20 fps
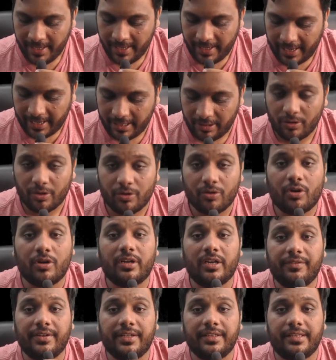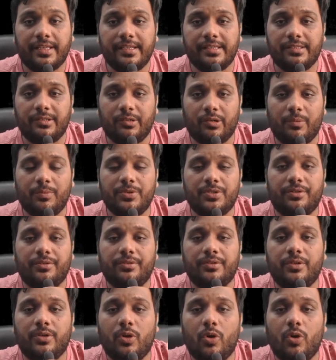and you are not leaving things in option.